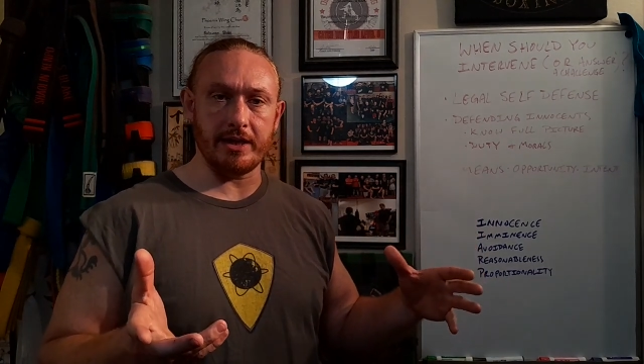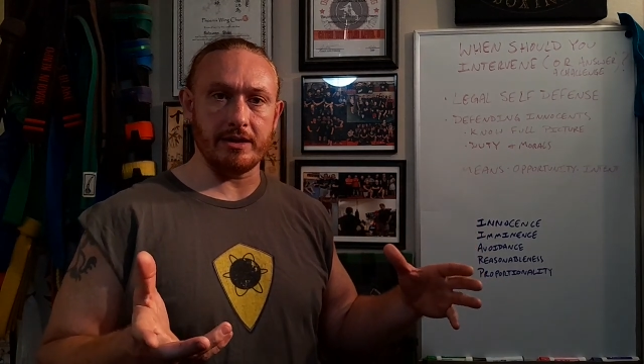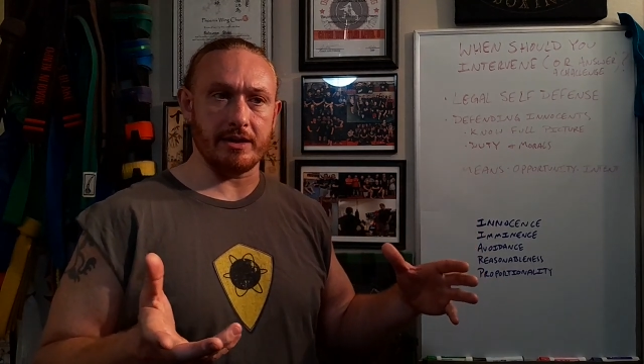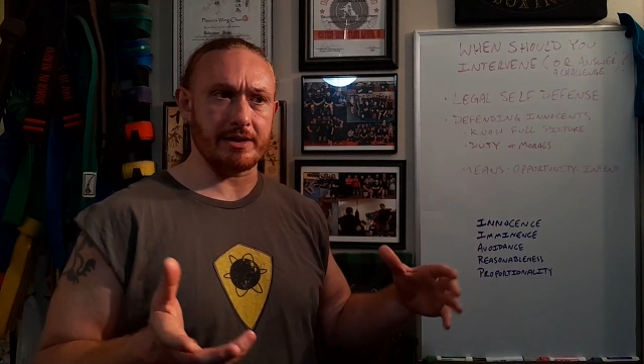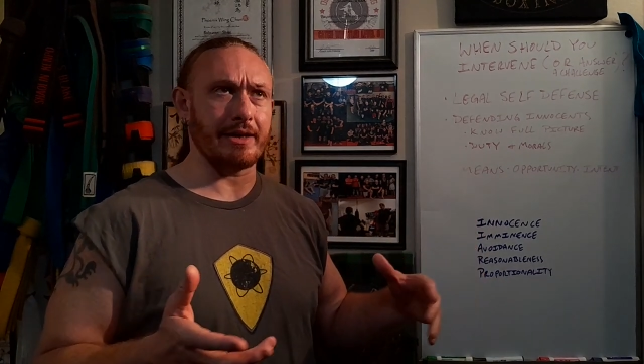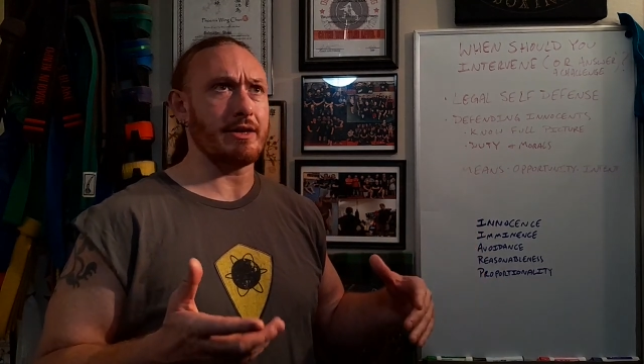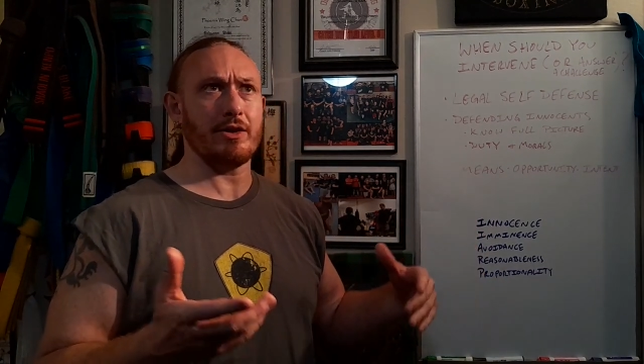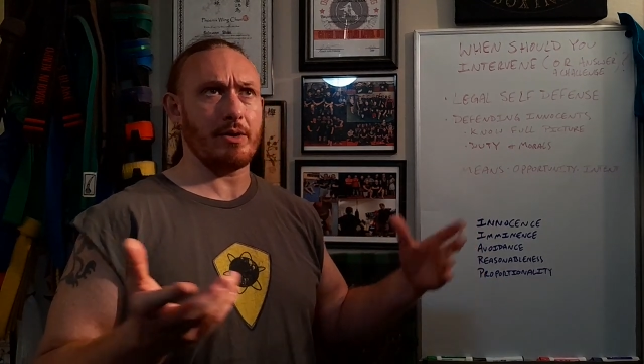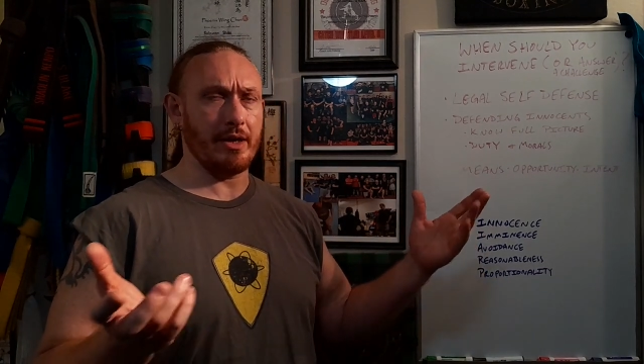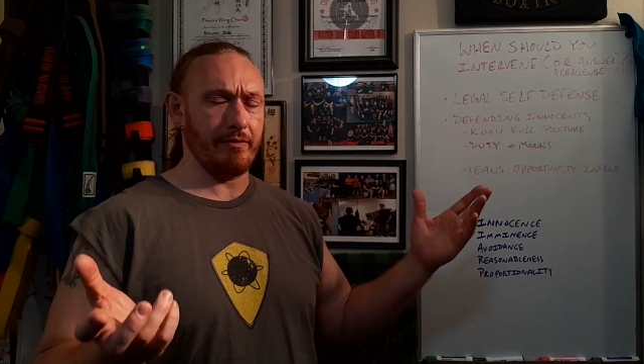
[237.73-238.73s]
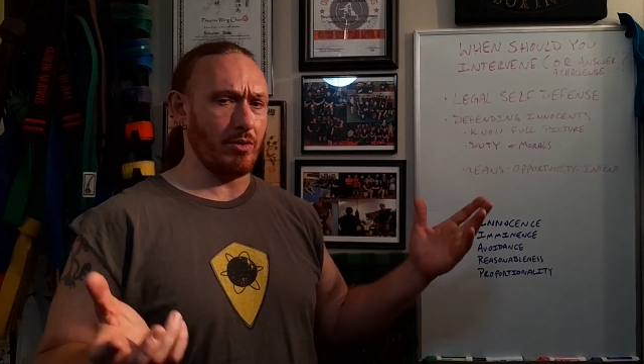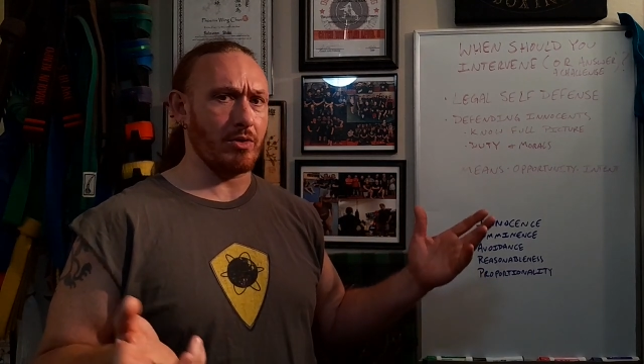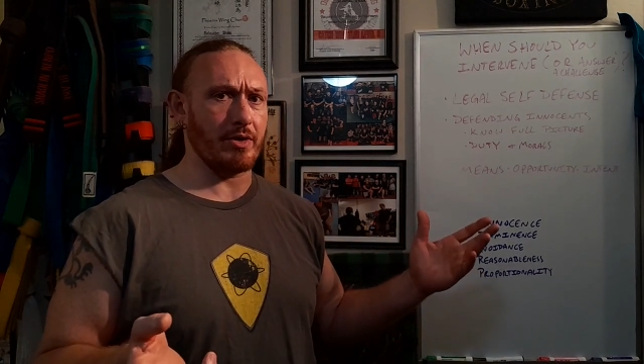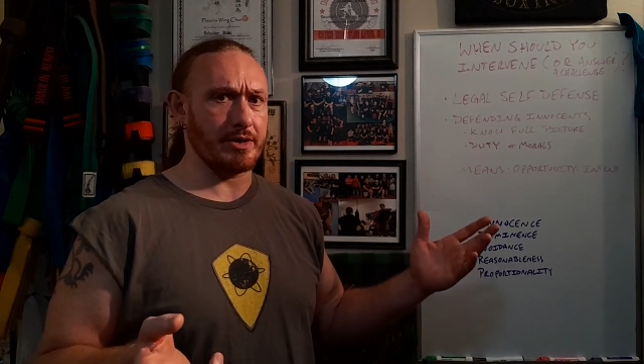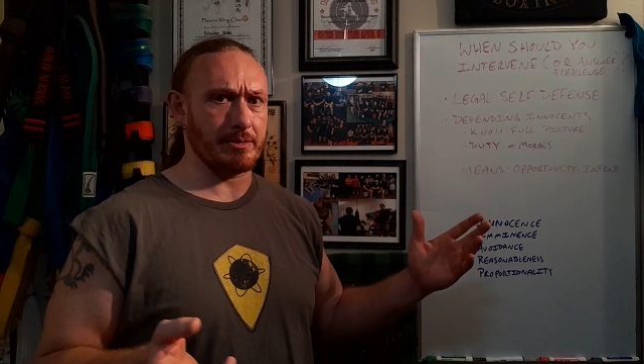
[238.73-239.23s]
does. I think you can even
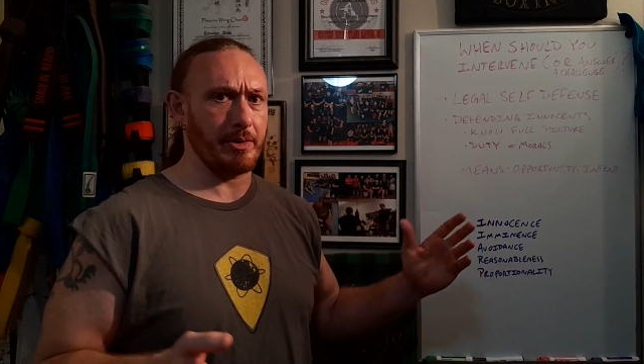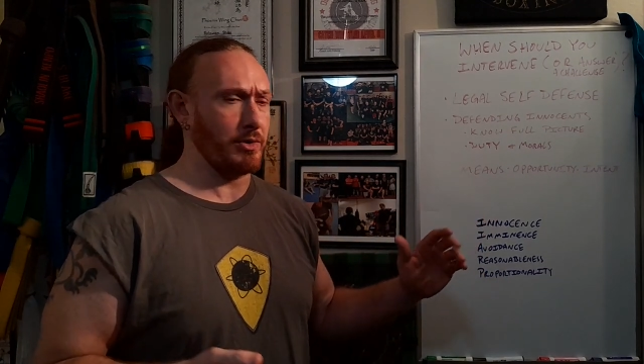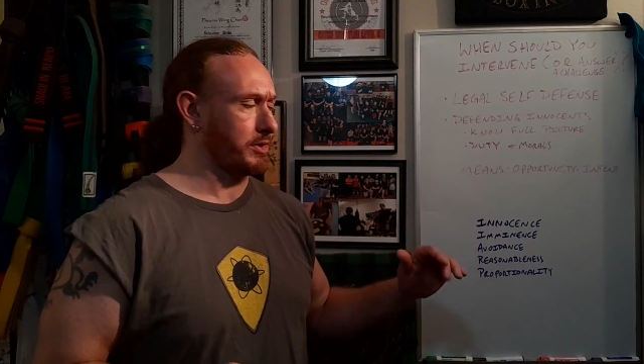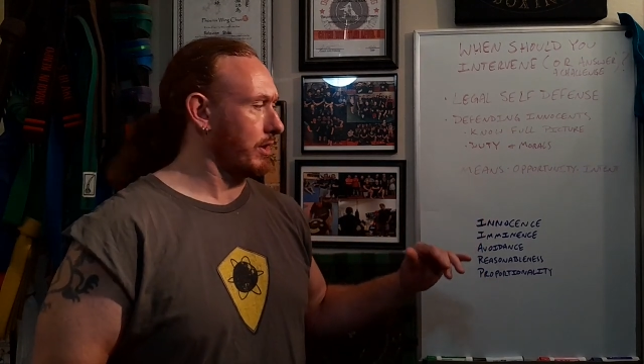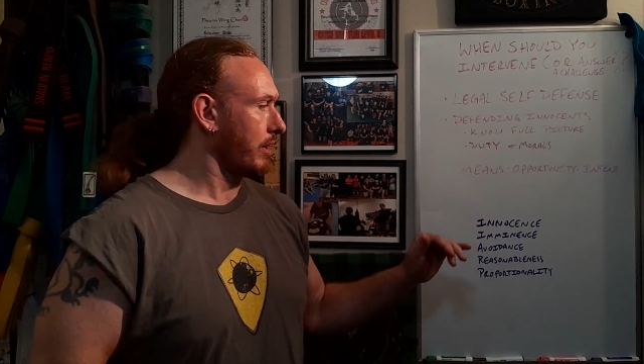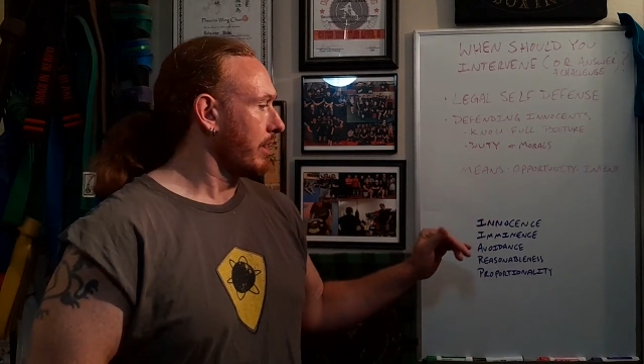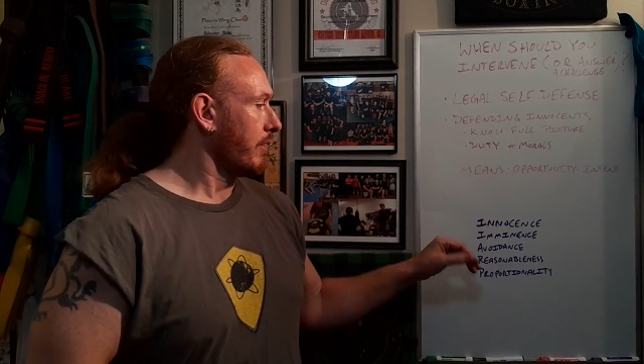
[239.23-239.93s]
order it as a poster.